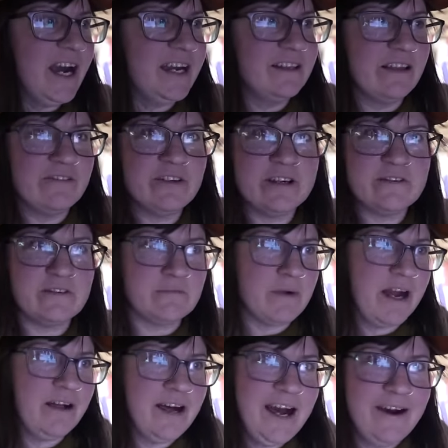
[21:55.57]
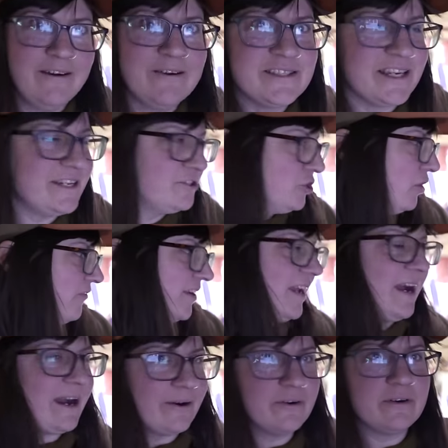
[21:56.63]
I left Hundred Mile House. I drove an
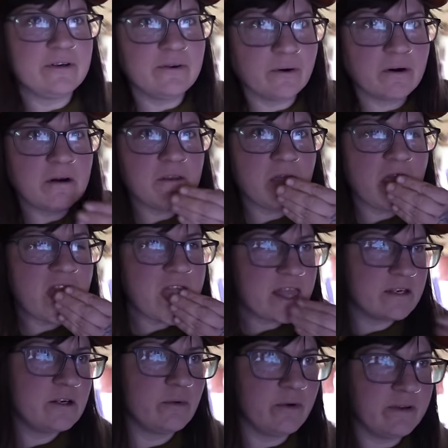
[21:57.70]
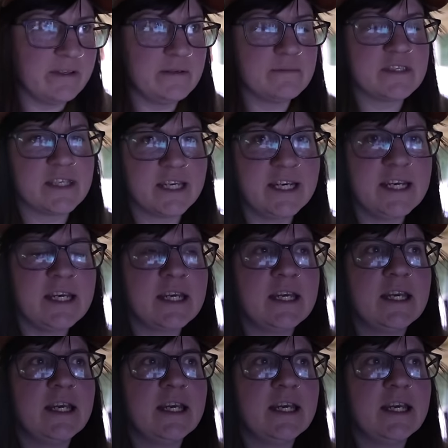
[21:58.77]
hour north to Williams Lake,